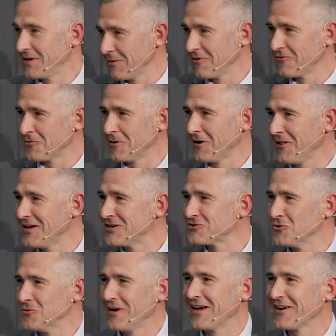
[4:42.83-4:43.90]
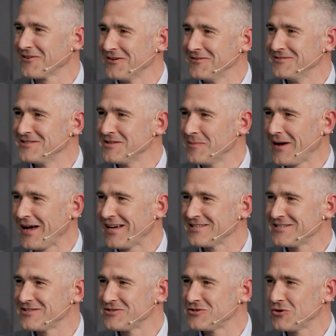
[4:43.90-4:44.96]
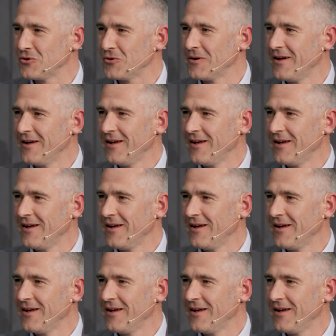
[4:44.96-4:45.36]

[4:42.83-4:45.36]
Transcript: coming from an electrical background in the past. So